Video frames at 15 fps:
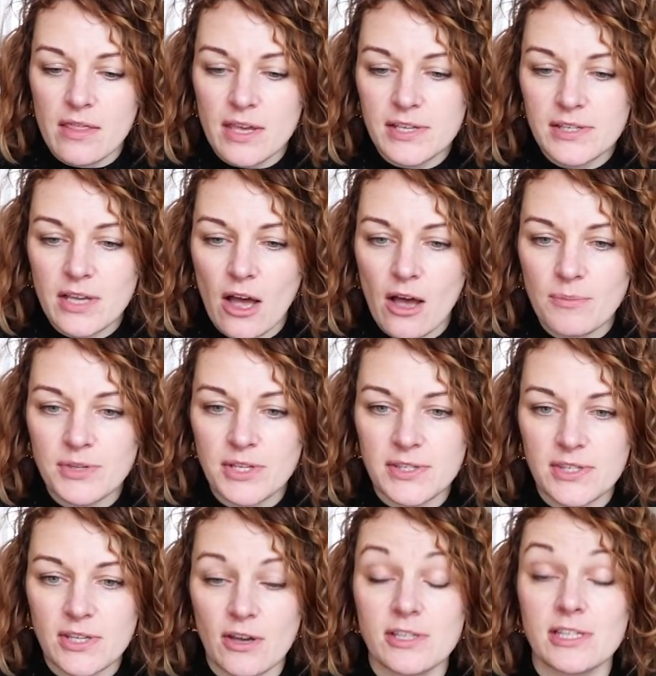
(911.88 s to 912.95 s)
This comes in
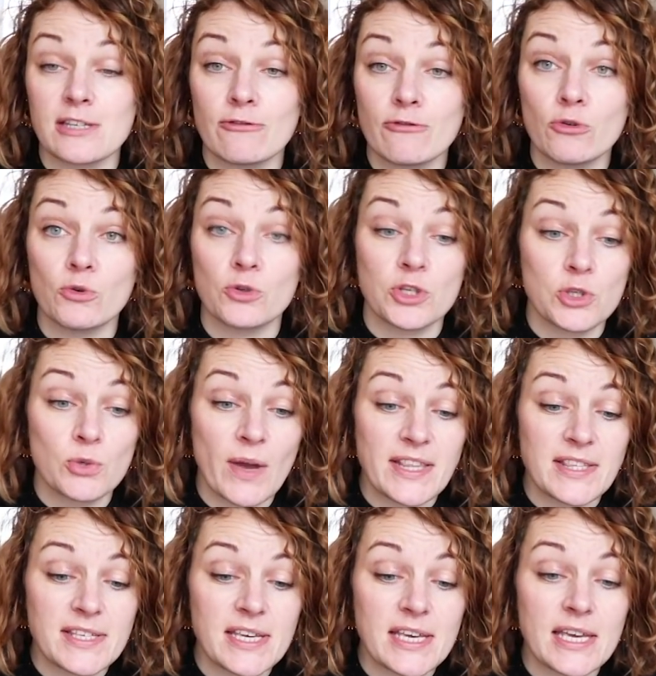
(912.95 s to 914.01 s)
sizes 4 to
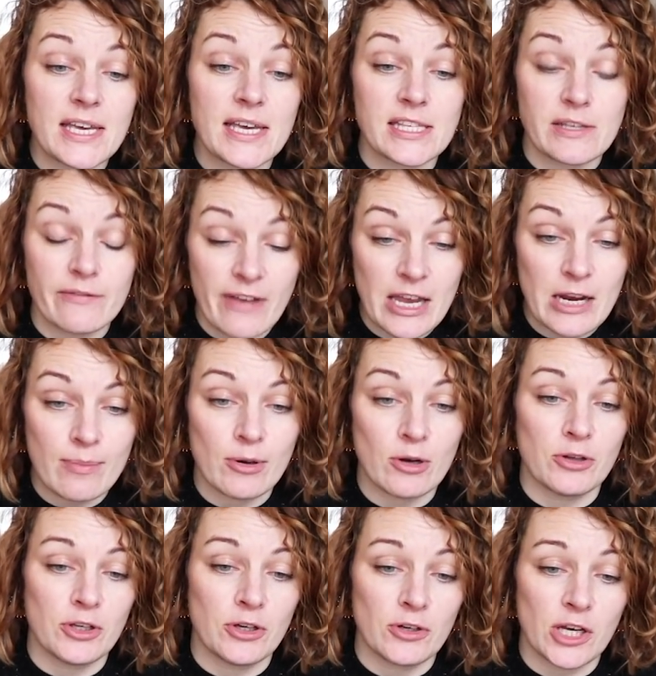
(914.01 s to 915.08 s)
20. It's available
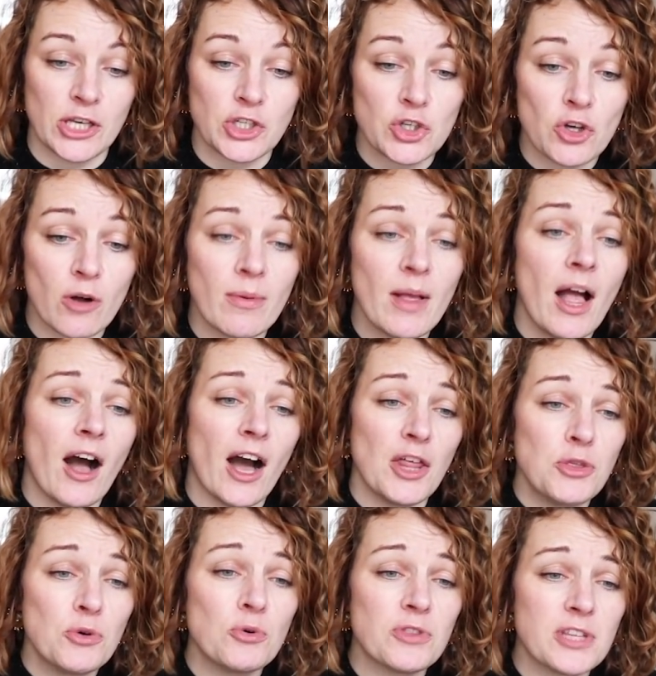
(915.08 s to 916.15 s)
on the online shop. I
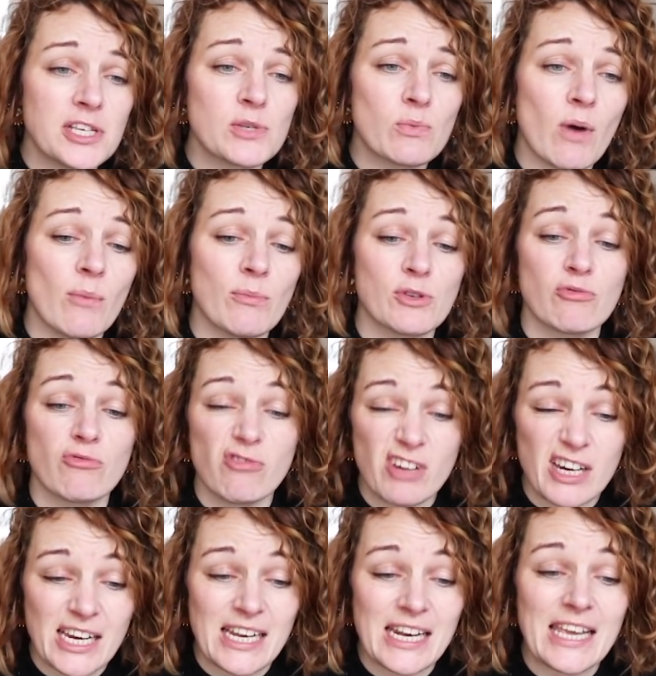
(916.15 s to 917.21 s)
thought this one was
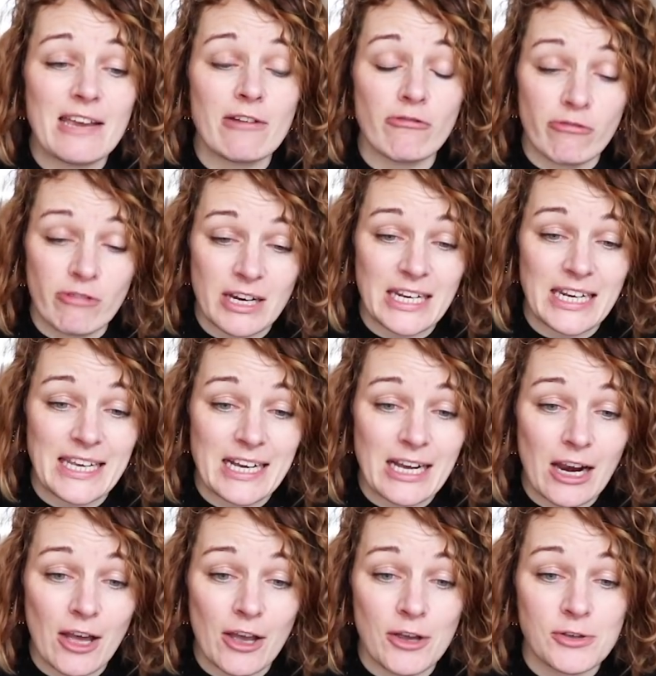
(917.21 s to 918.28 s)
really, really
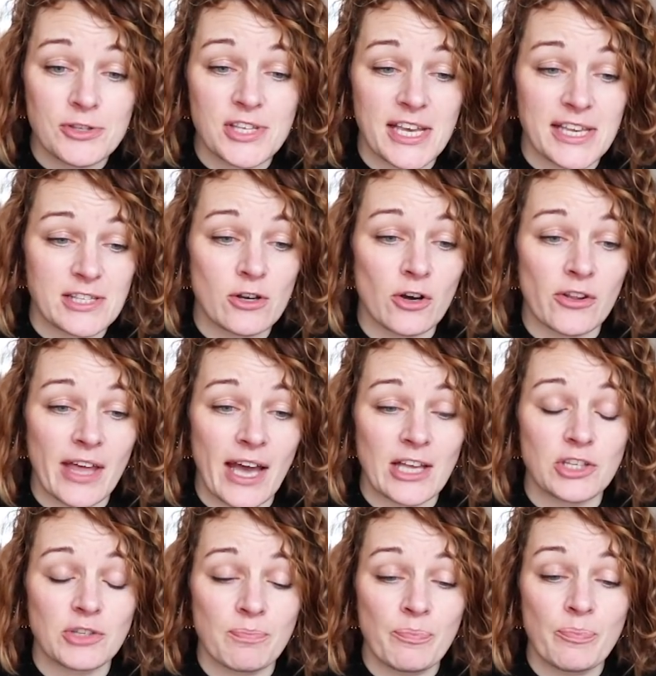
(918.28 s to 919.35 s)
close. It's got
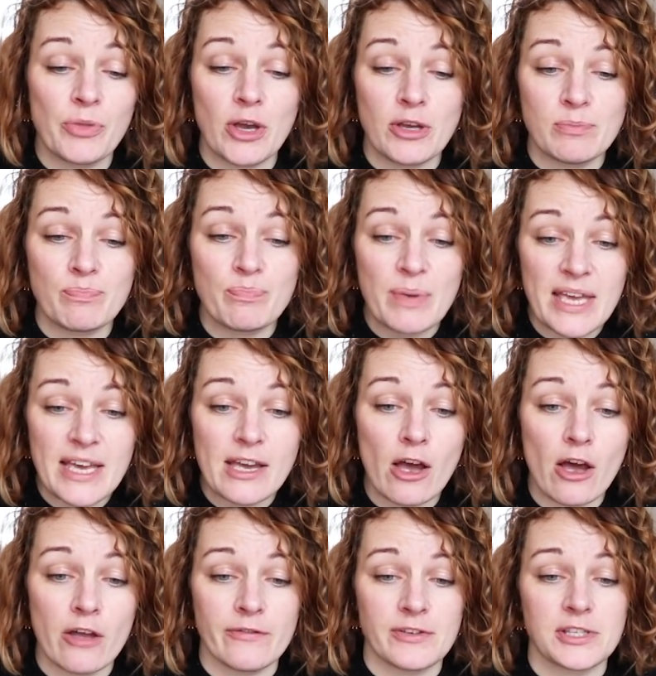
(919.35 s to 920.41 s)
that those big
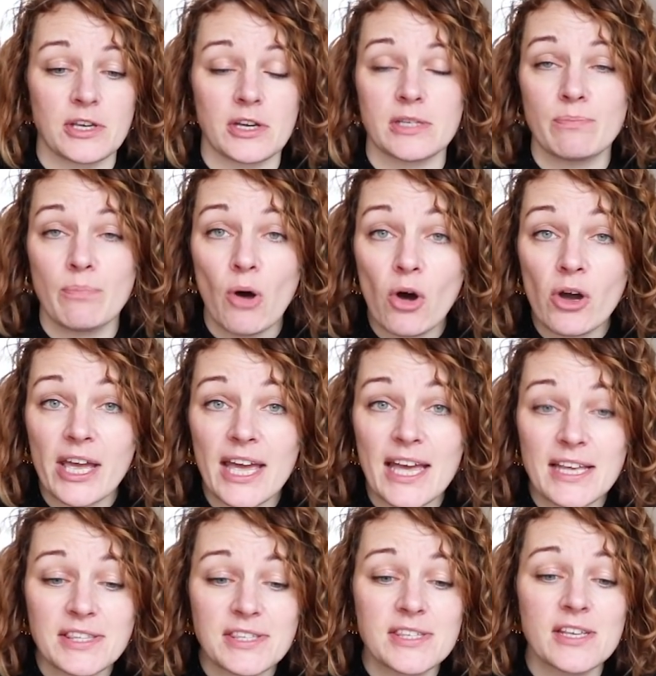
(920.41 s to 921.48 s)
oversized
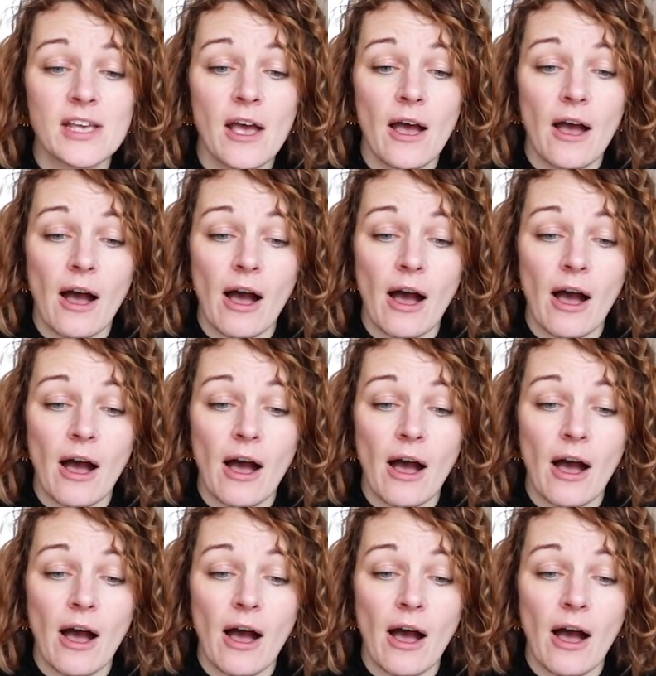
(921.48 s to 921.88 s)
pockets.